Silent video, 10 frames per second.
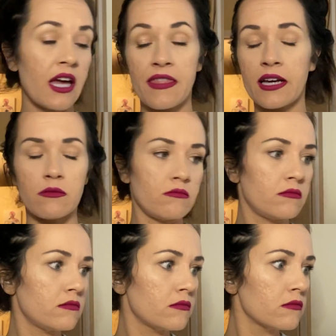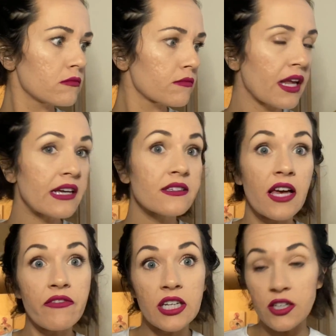That
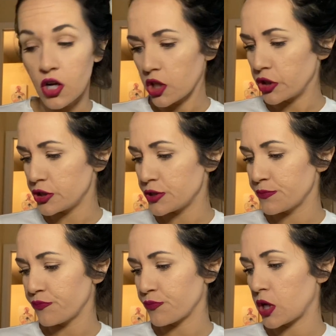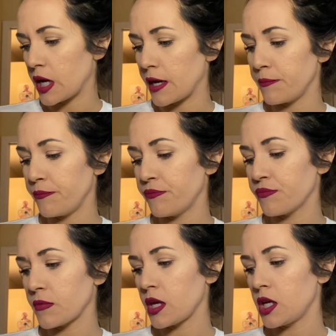$70. Okay,
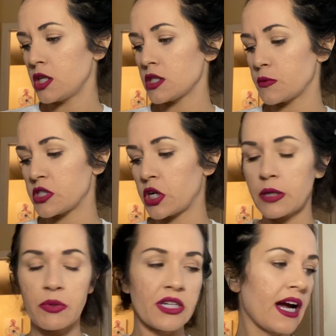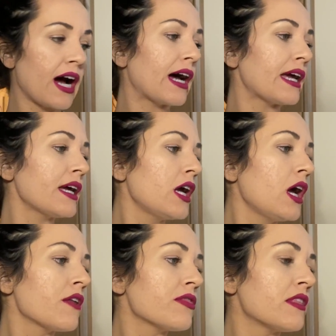so we're starting pretty high.
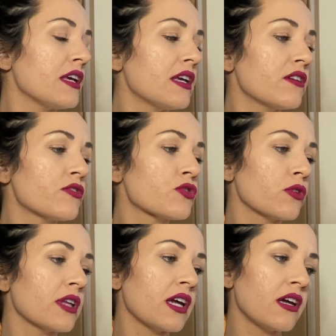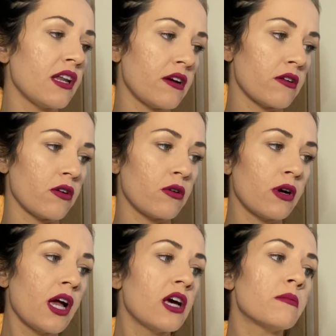The Sol de
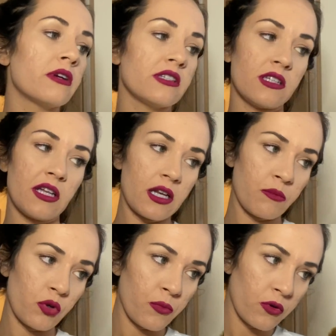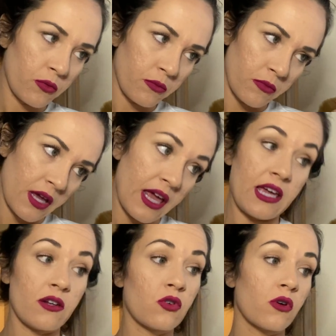Janeiro Brazilian Boom Boom
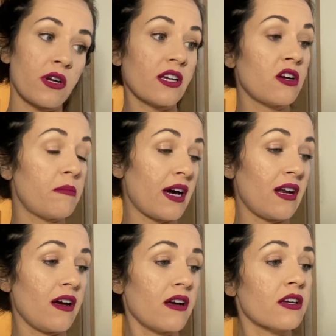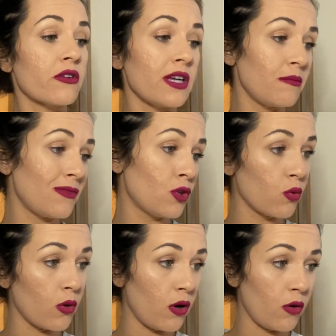in Coconut Cabana Cream
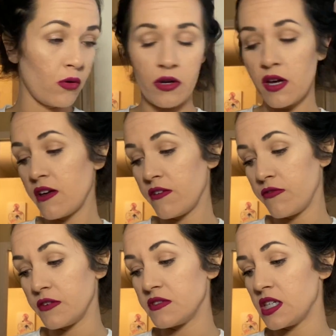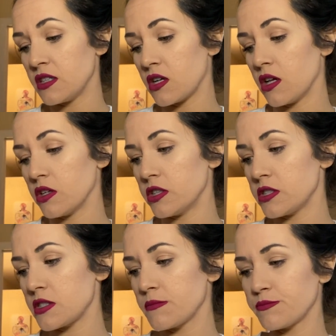Duo,
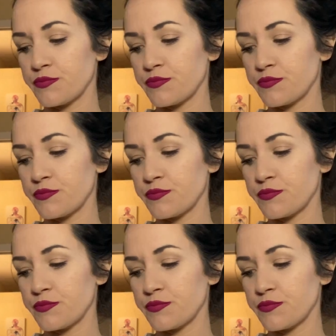$15.